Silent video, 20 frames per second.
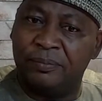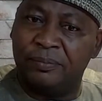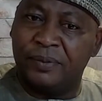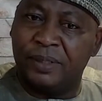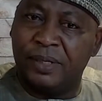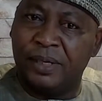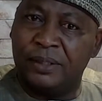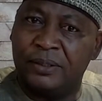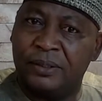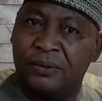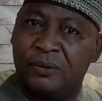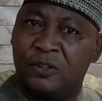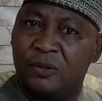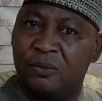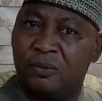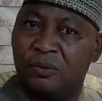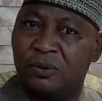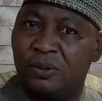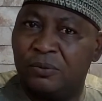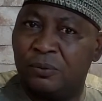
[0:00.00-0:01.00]
there seems to
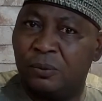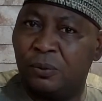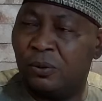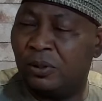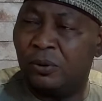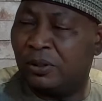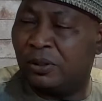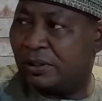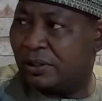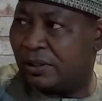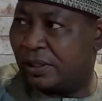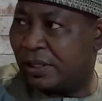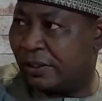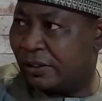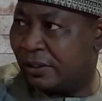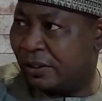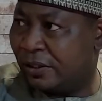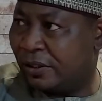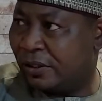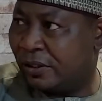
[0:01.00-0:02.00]
be
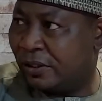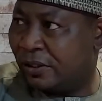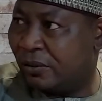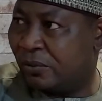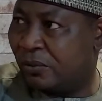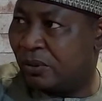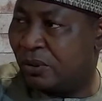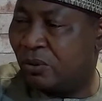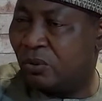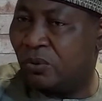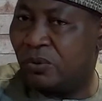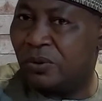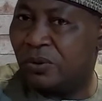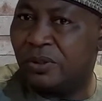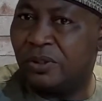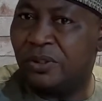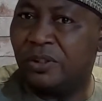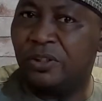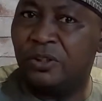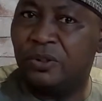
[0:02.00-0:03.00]
politicization of
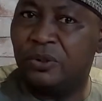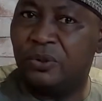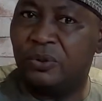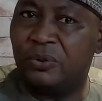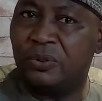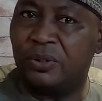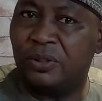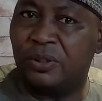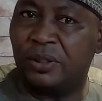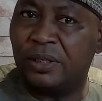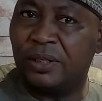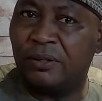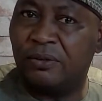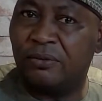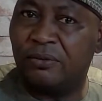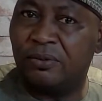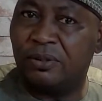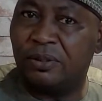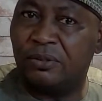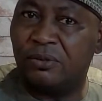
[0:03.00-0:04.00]
security issues in the
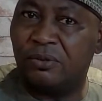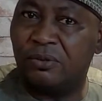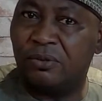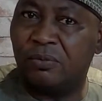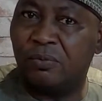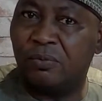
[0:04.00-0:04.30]
country to the